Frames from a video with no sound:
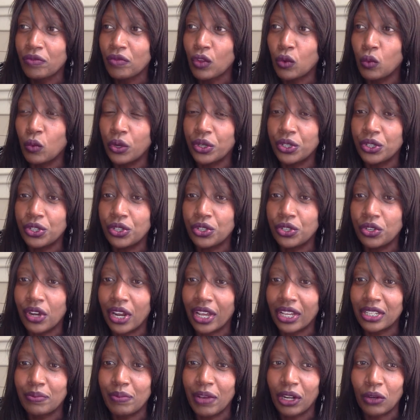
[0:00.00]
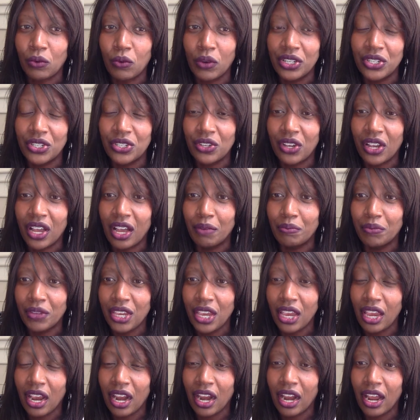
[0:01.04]
what you should expect once you come
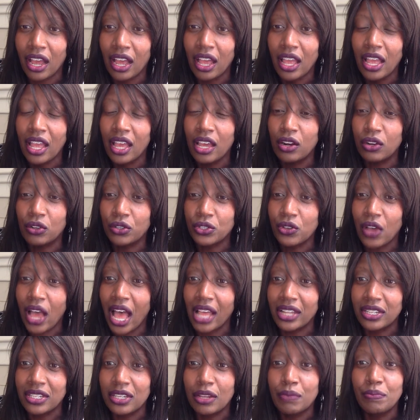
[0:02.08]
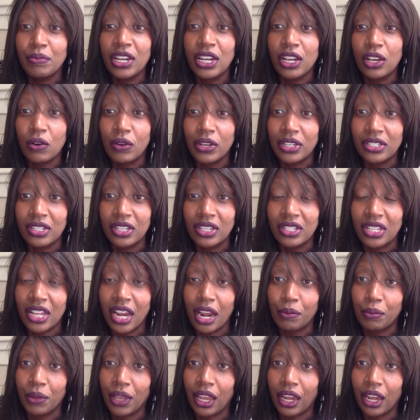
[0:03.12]
here, and also answer many questions that
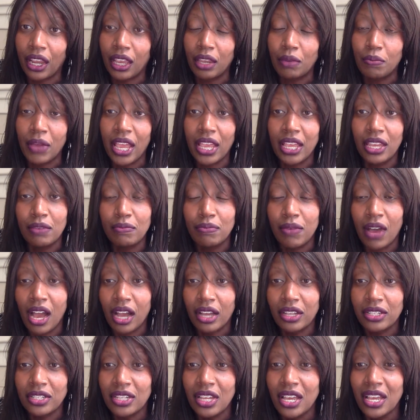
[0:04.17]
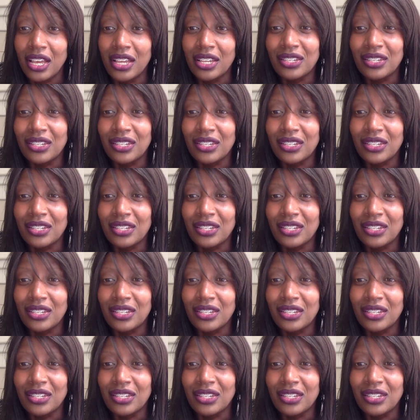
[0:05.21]
I'm getting in my inbox.